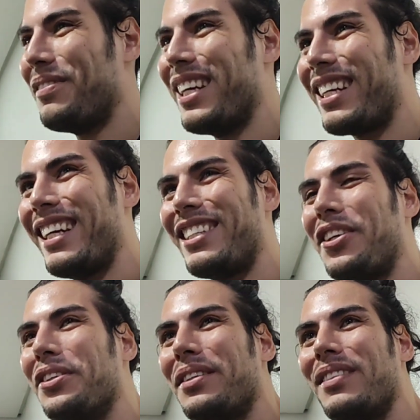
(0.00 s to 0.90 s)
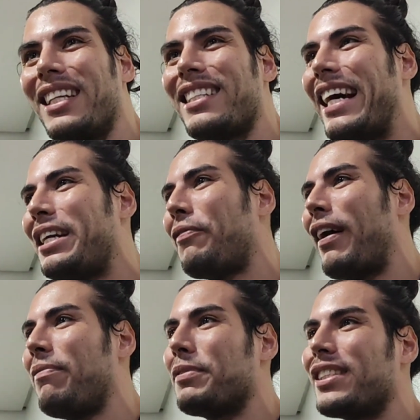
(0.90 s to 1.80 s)
Like I told him, that's
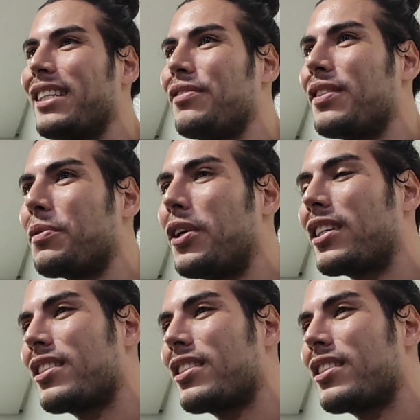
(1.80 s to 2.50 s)
95% of the work.